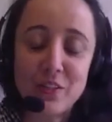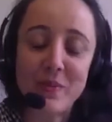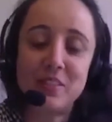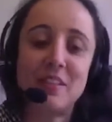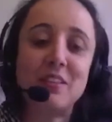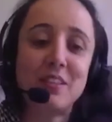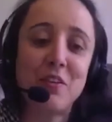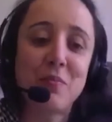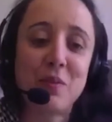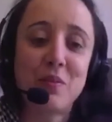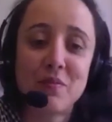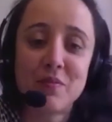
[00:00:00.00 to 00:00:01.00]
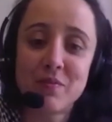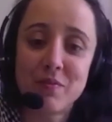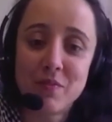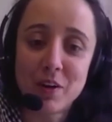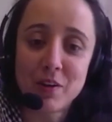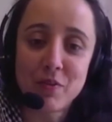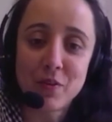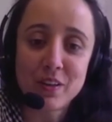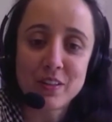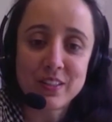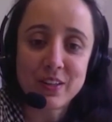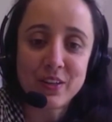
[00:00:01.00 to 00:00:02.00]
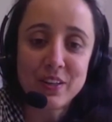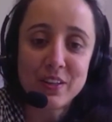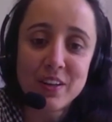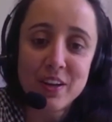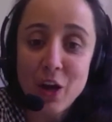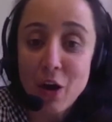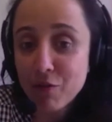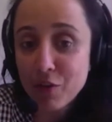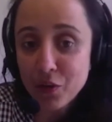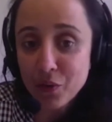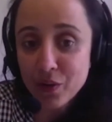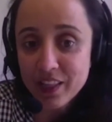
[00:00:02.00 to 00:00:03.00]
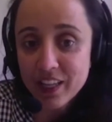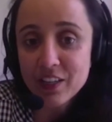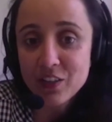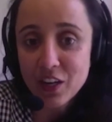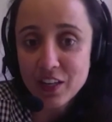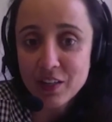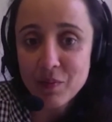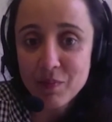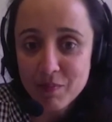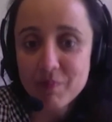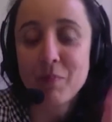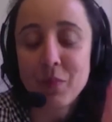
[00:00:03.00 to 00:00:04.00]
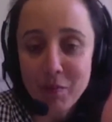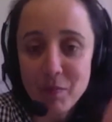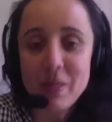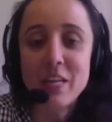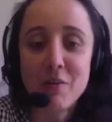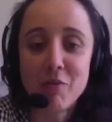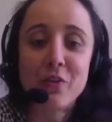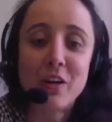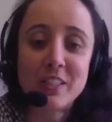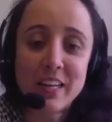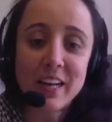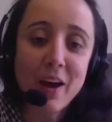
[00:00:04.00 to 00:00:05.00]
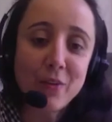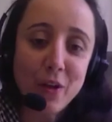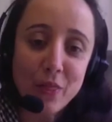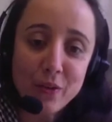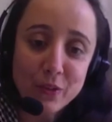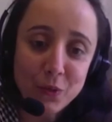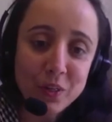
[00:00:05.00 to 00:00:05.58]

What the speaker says: but it sounds like you've been very focused on a few and like trying to put meaningful content out on those ones.